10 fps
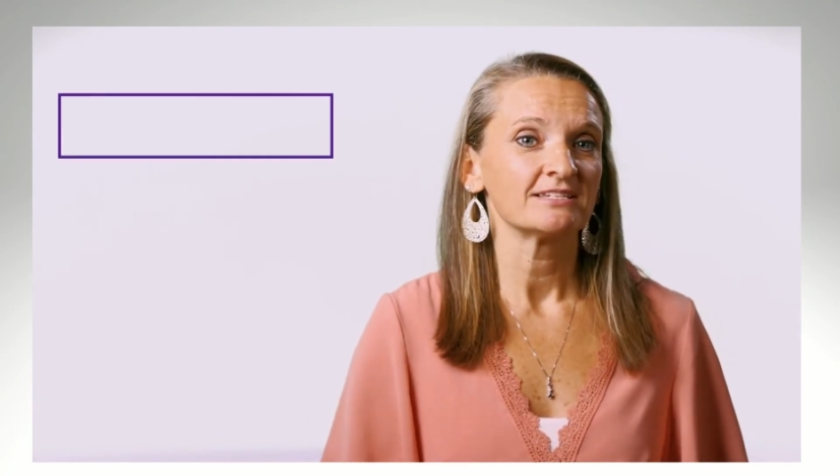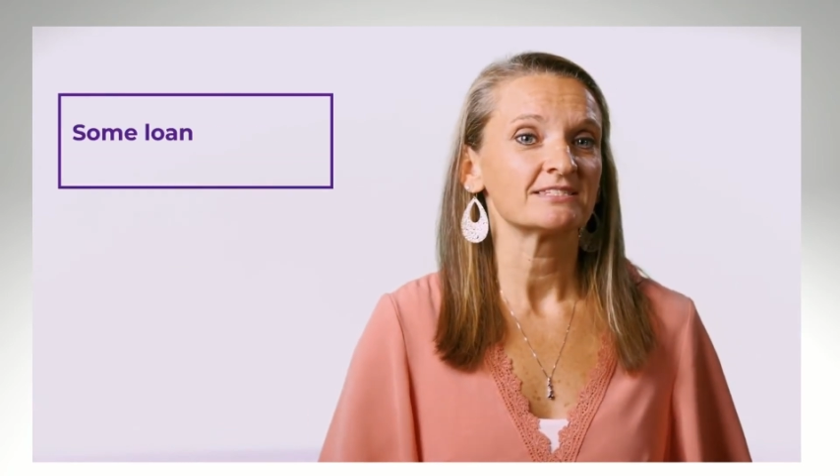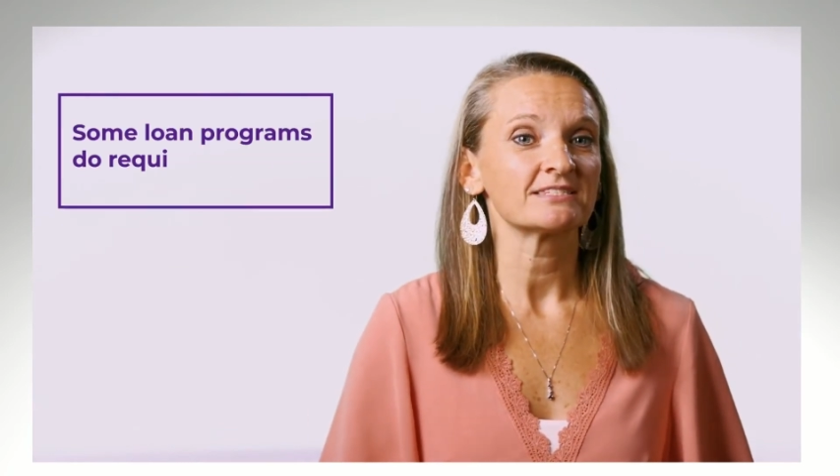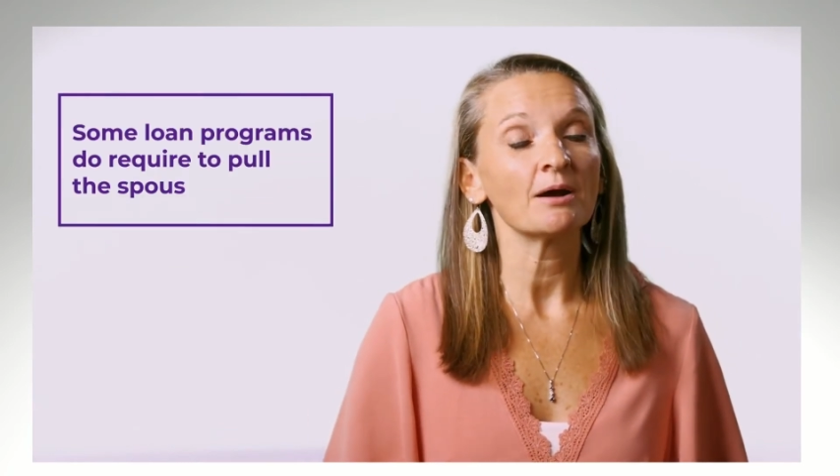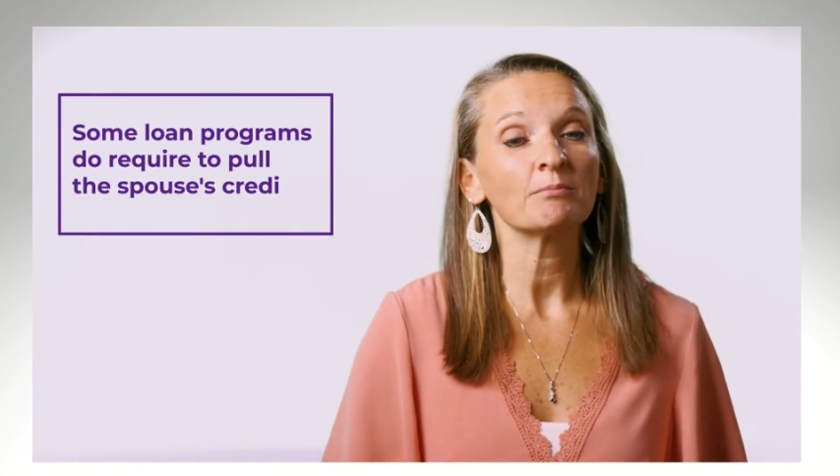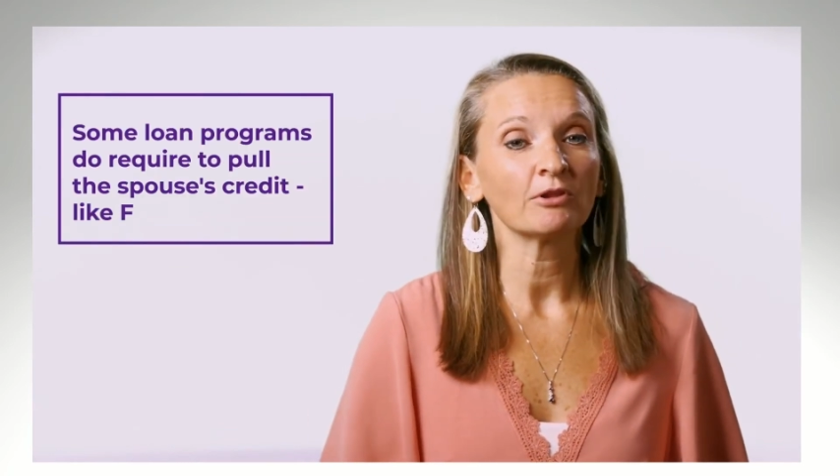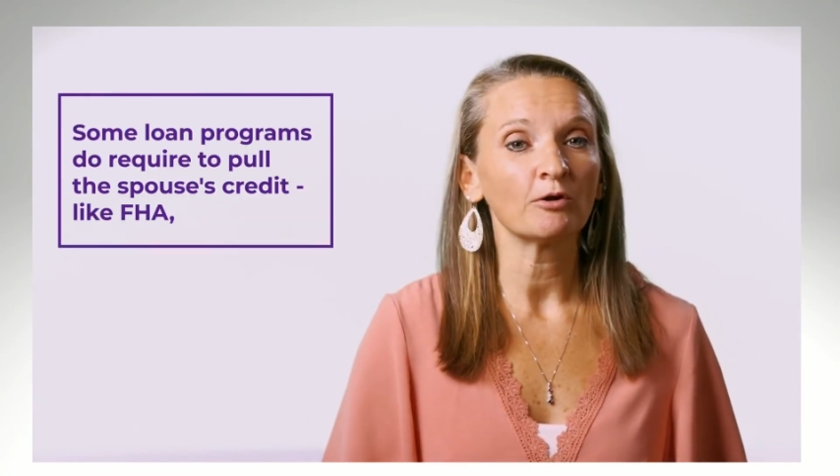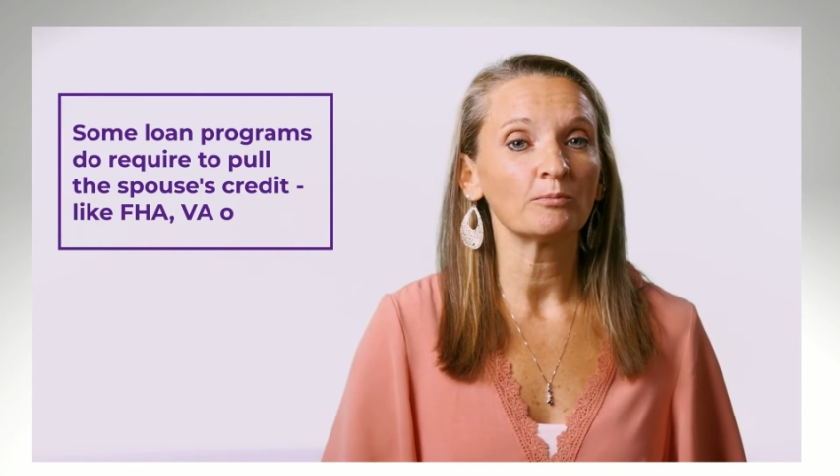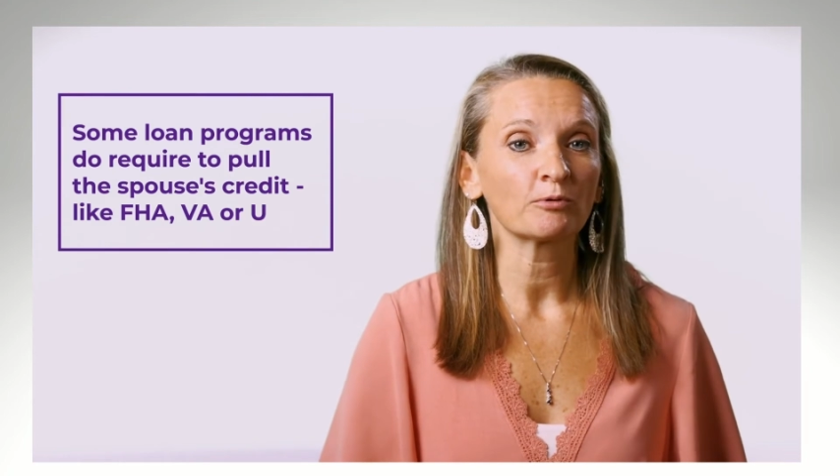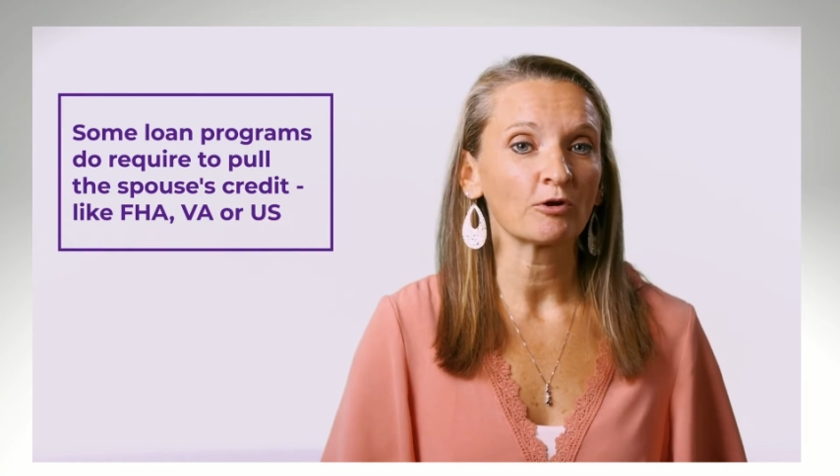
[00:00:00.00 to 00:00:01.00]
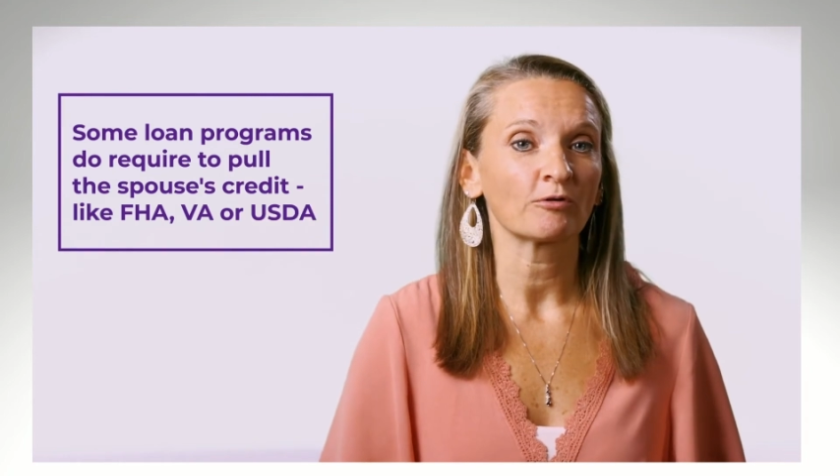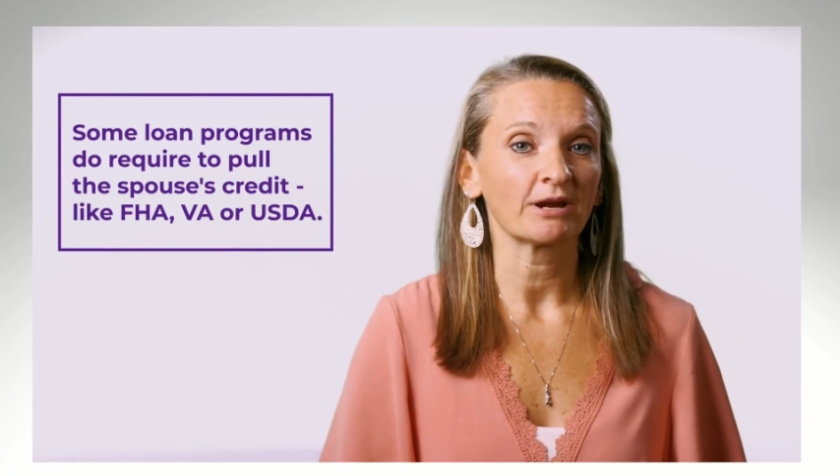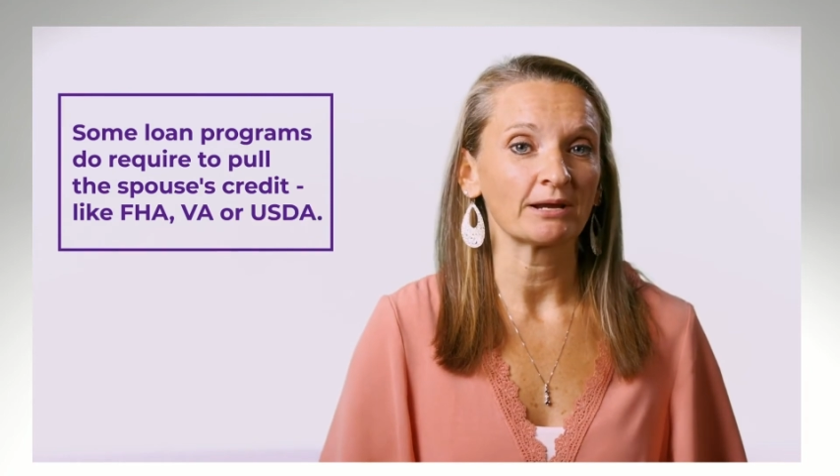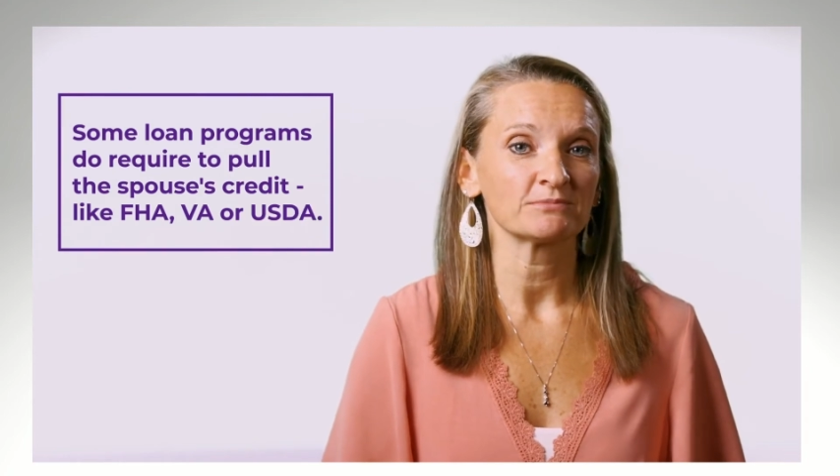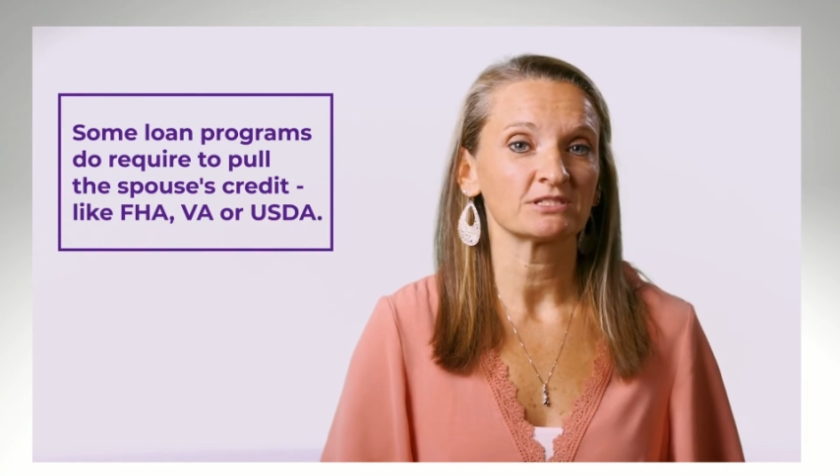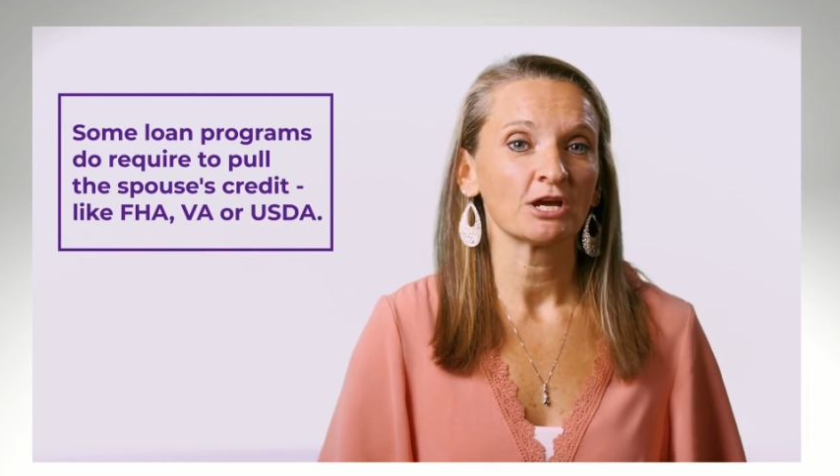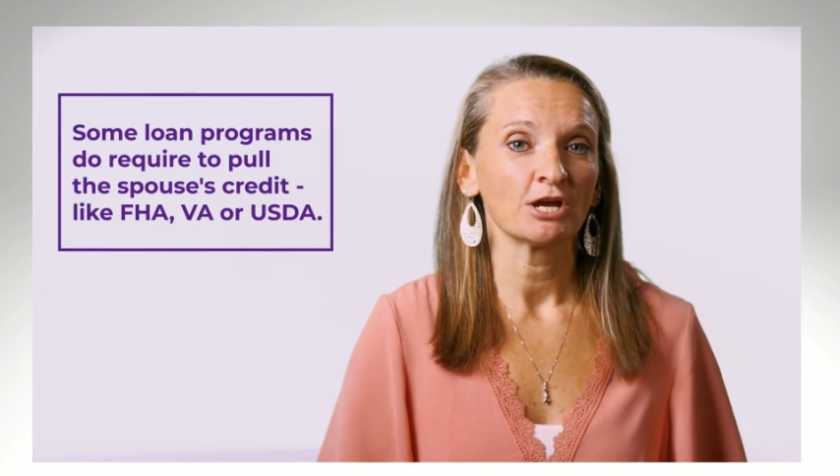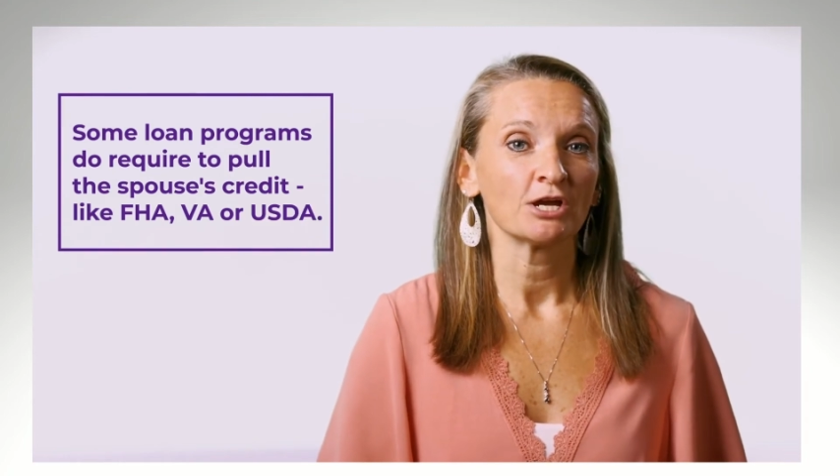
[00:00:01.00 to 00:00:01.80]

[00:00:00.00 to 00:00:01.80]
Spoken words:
some loan programs